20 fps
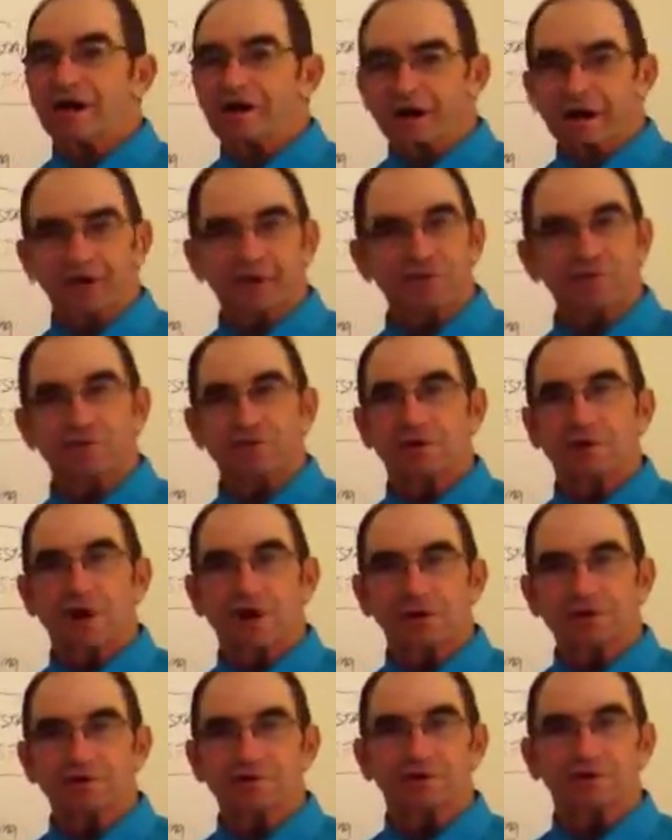Here's the
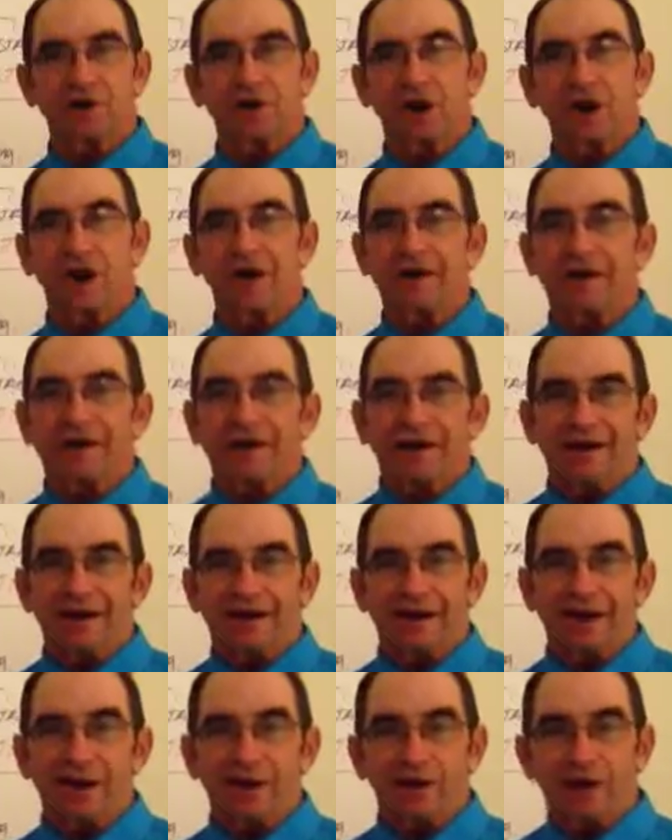laws of God,
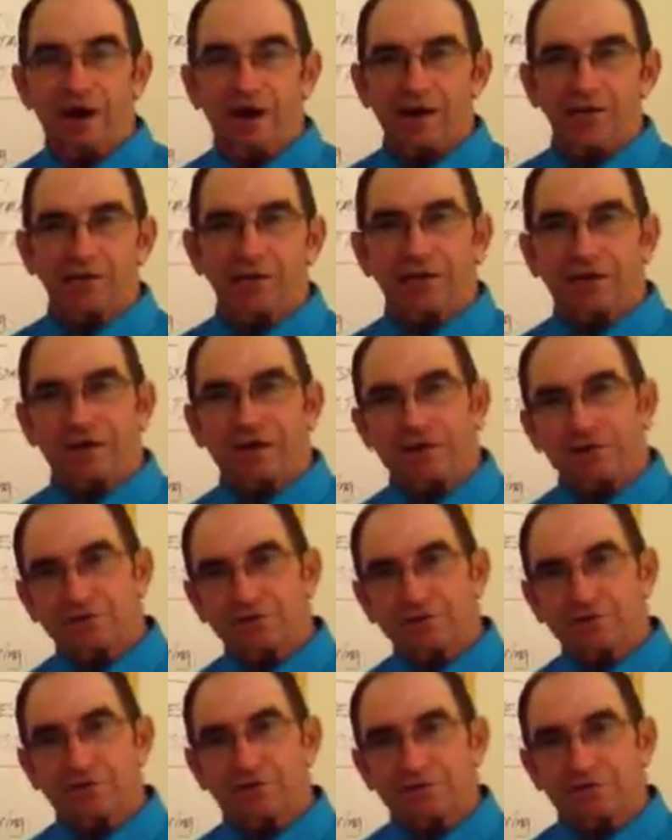and everything
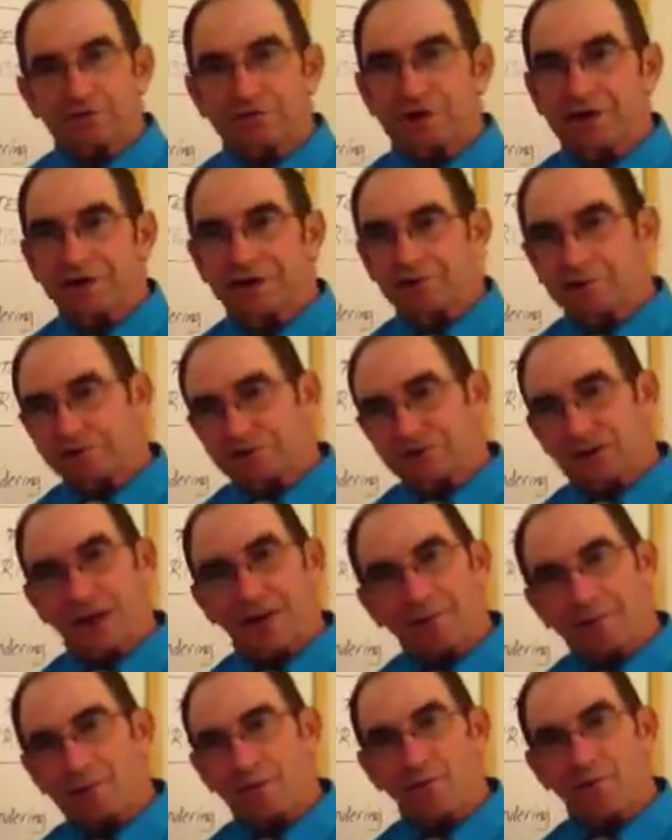that you can read from
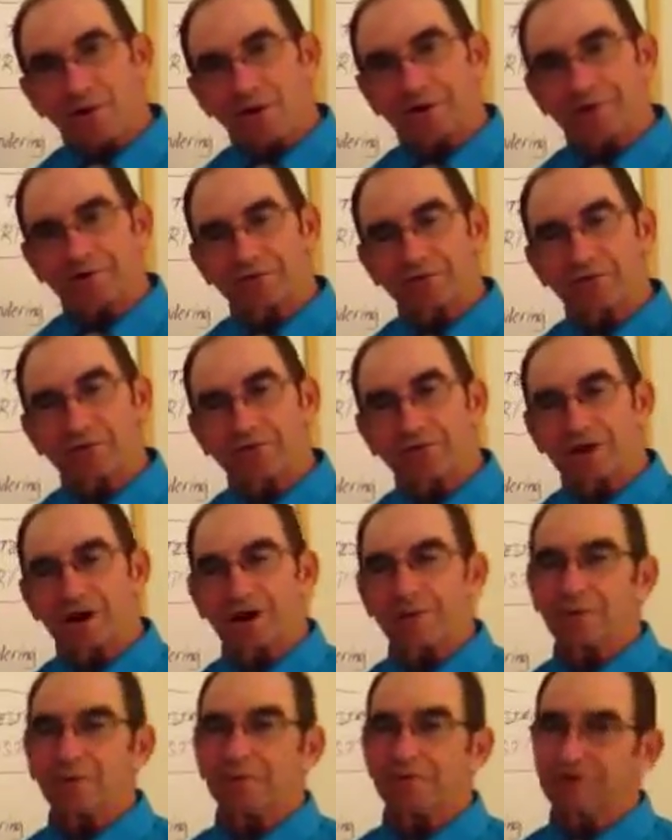chapter 1 of
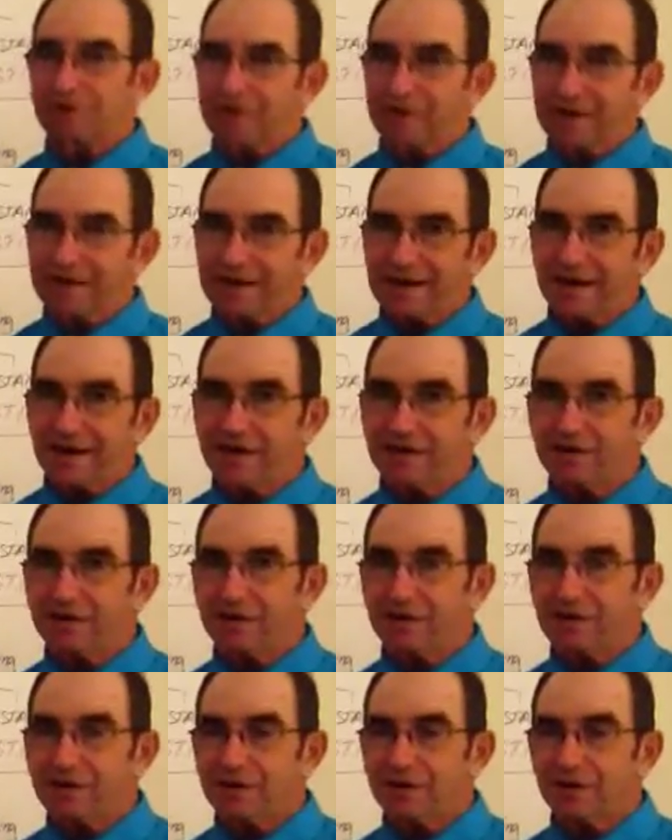Deuteronomy to the
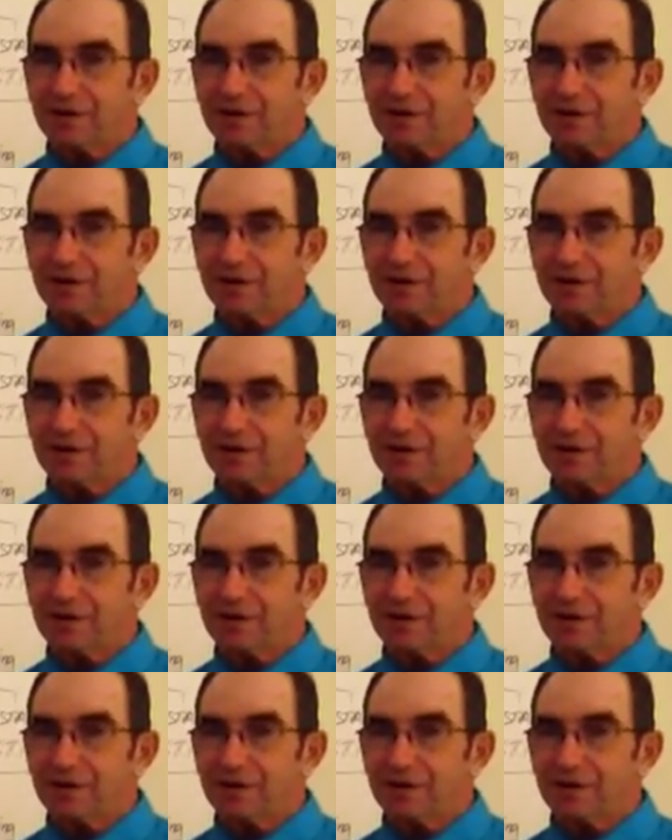end.